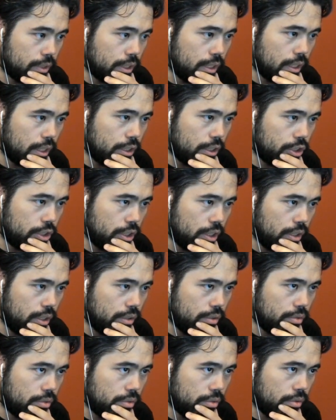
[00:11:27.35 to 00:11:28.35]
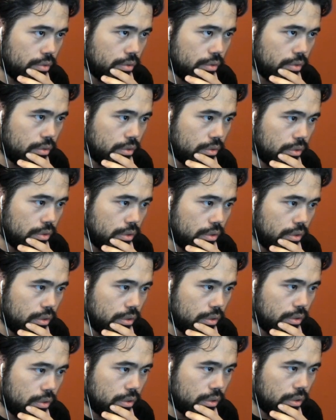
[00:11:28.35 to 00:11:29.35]
King h8.
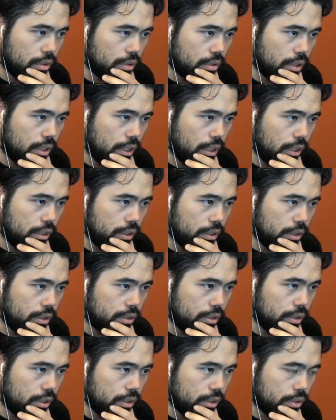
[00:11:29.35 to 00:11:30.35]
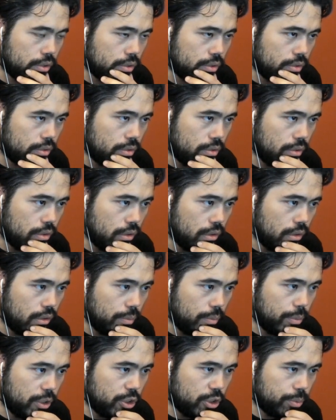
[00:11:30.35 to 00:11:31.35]
Uh, take e6.
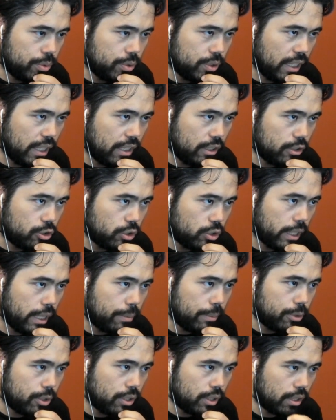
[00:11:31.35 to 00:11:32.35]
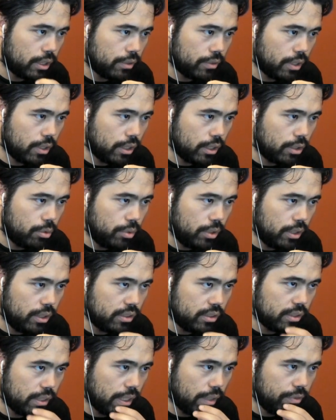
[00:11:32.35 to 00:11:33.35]
Bishop's getting trapped here. I think I've got like queen
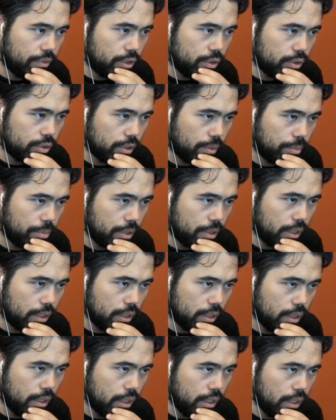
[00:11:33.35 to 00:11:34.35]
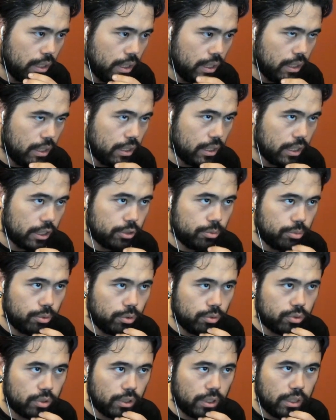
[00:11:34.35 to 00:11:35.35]
e7 or something. Next
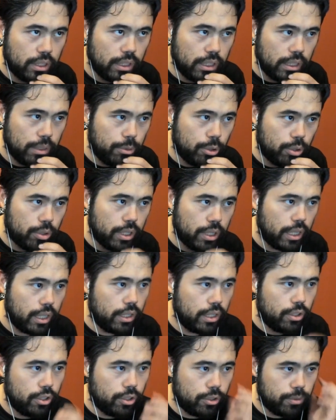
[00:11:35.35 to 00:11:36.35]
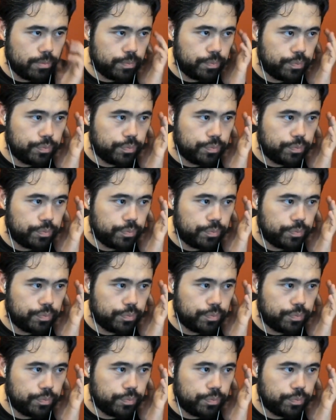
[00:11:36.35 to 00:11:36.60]
move, so I think I'm okay here.